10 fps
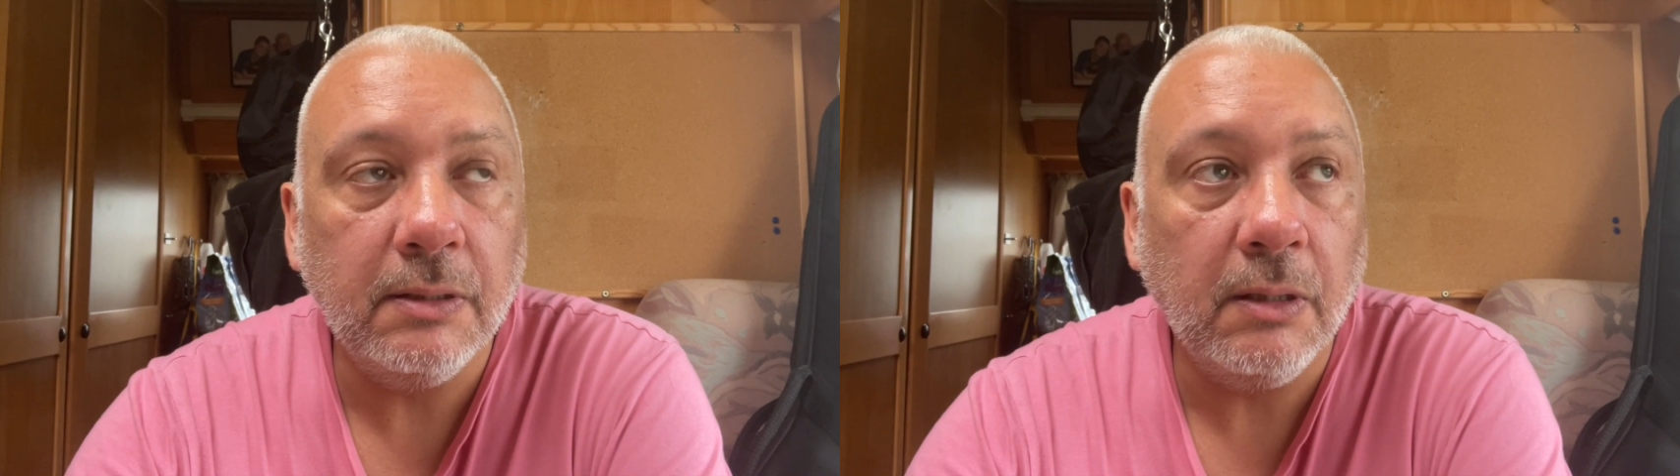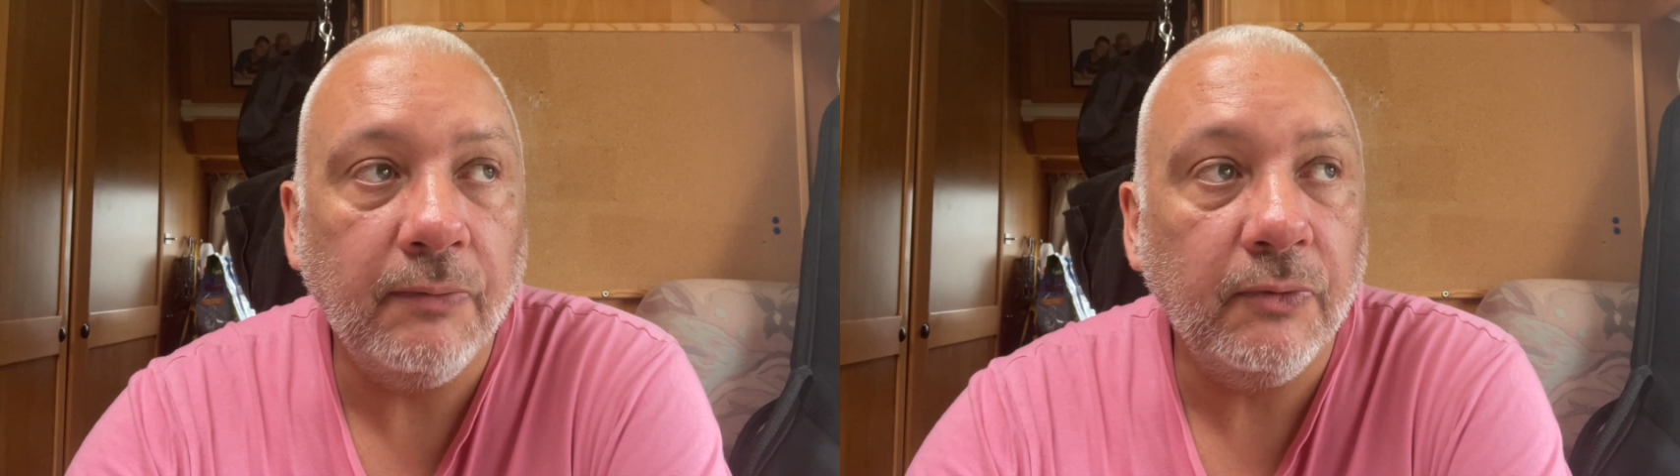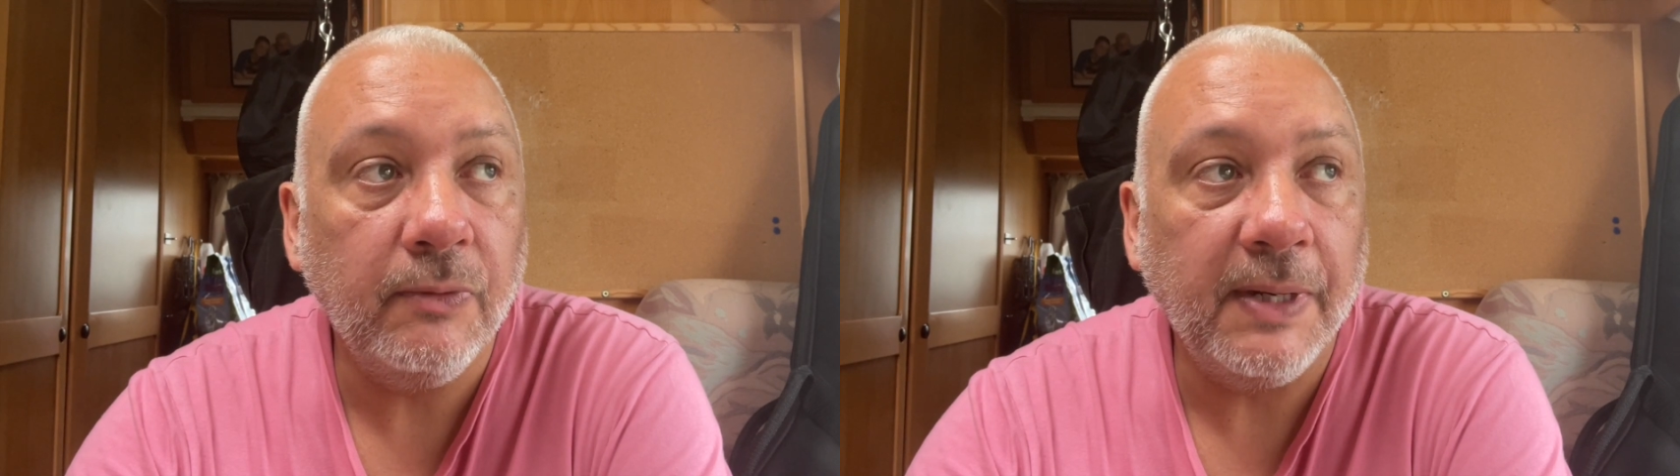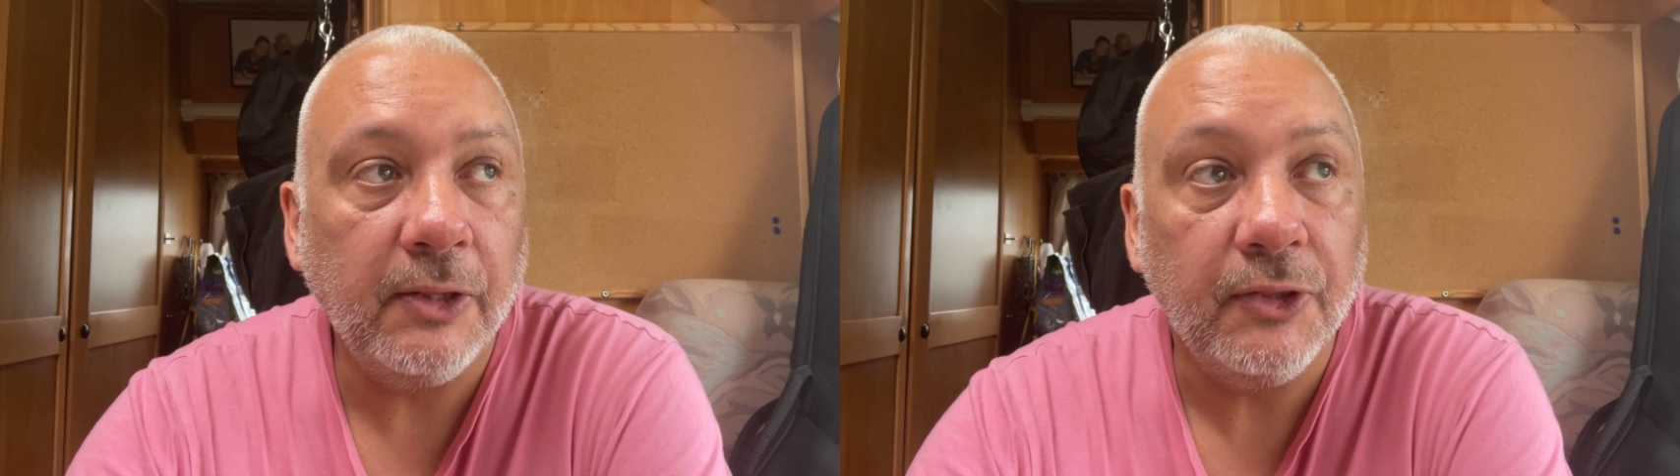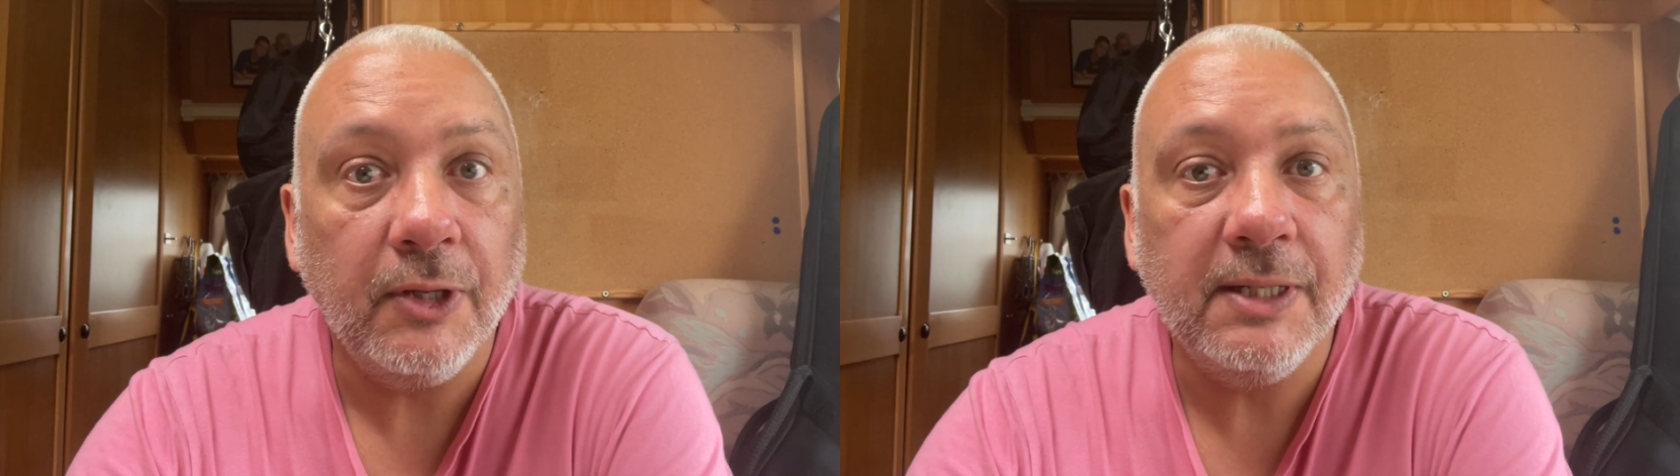after about
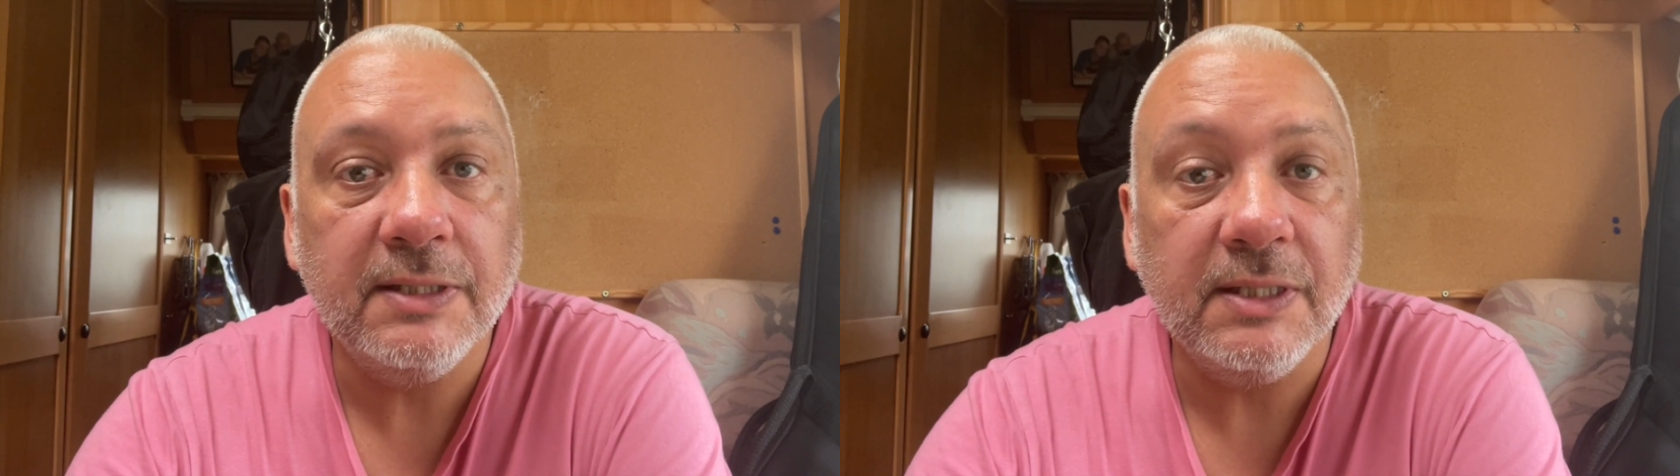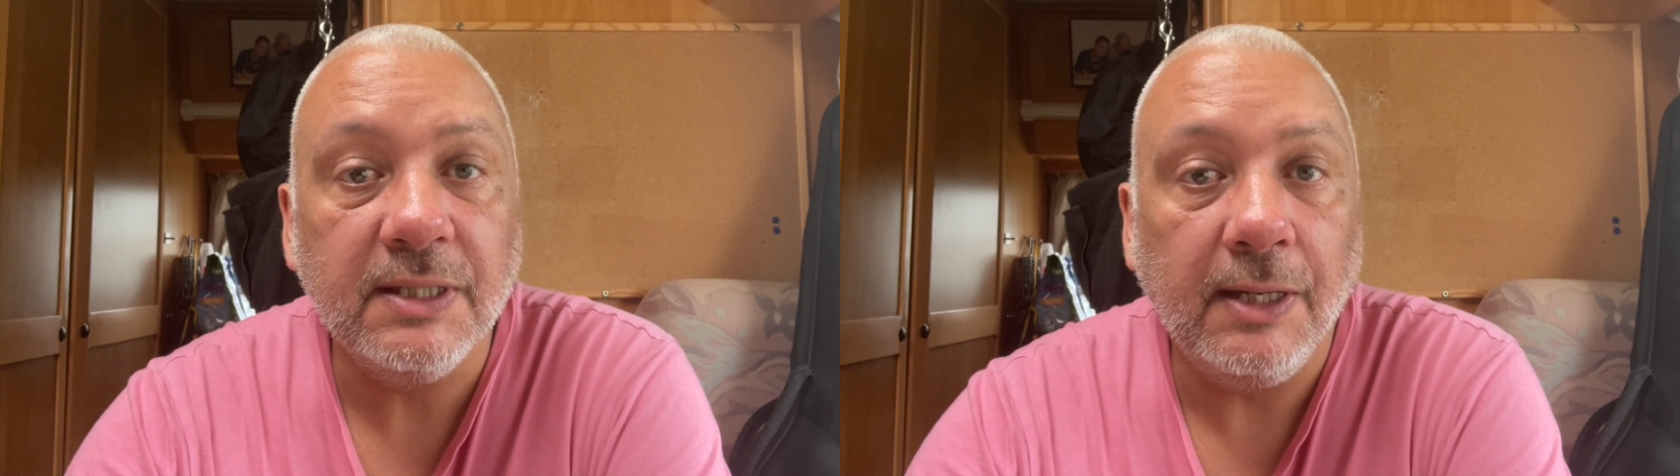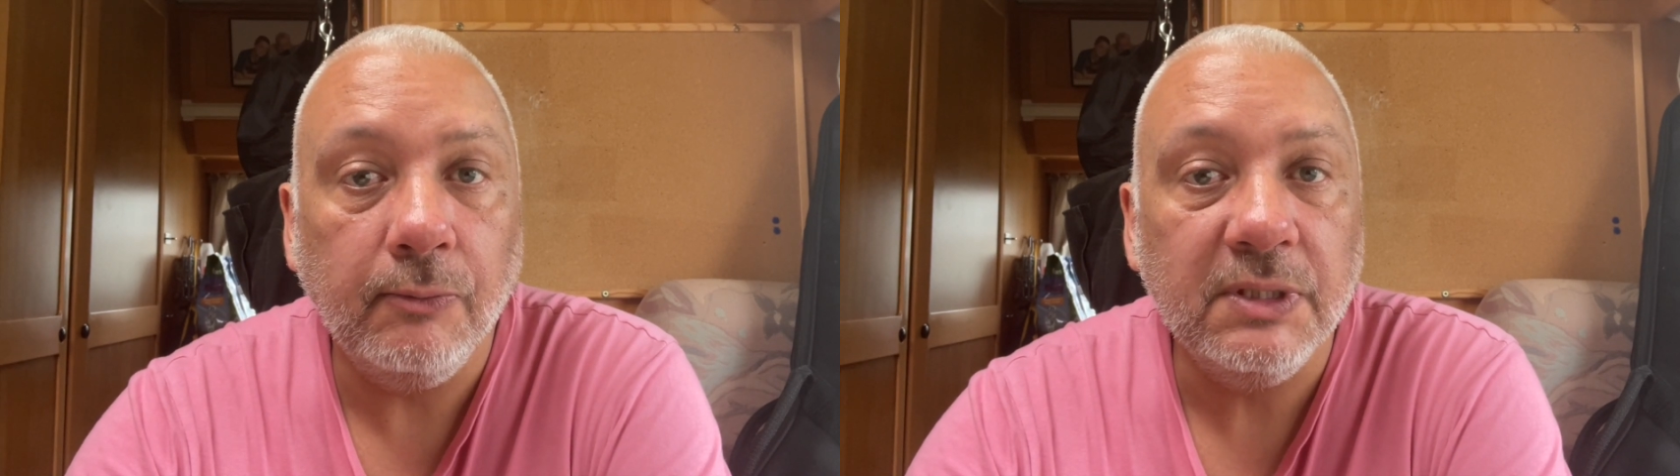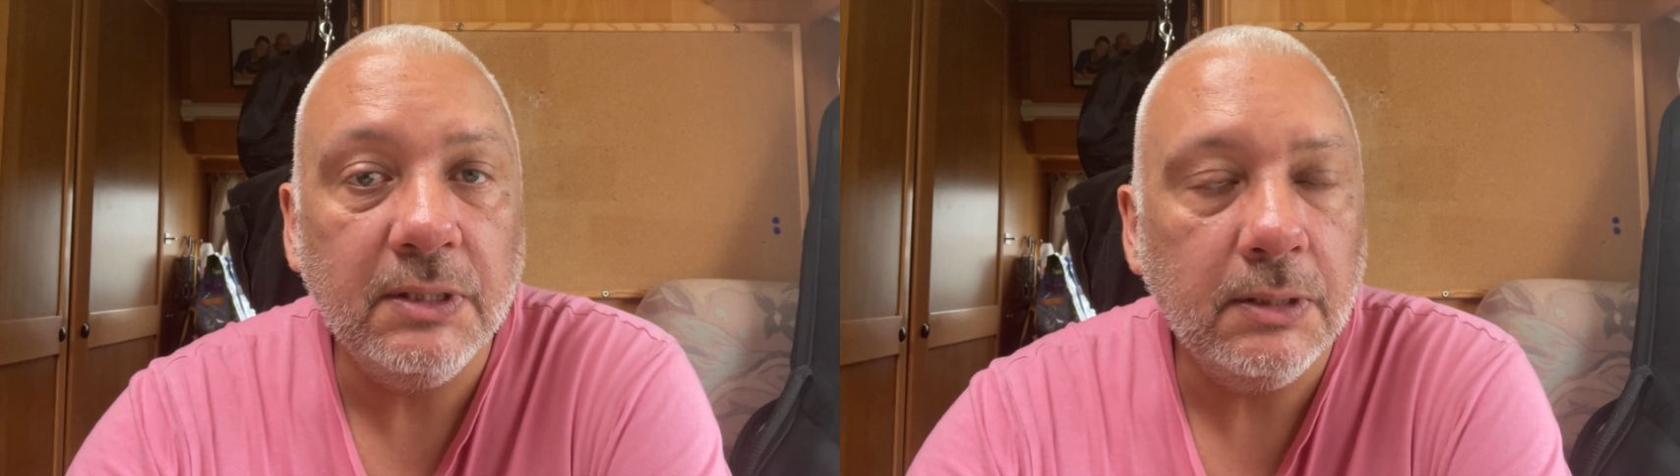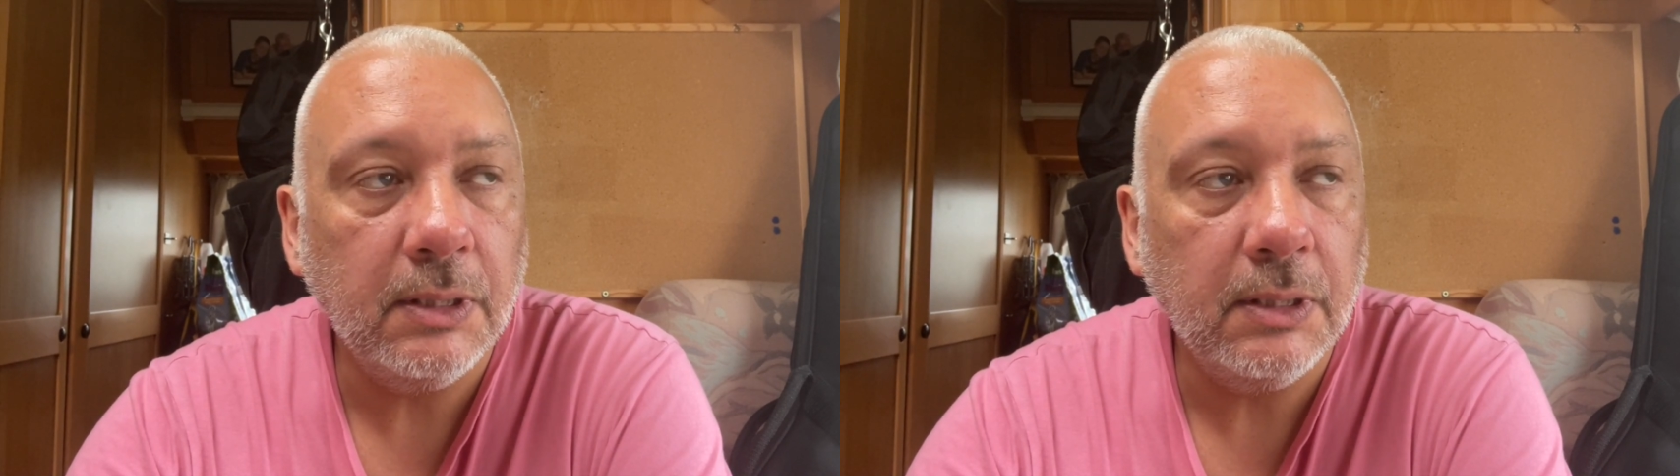36 hours,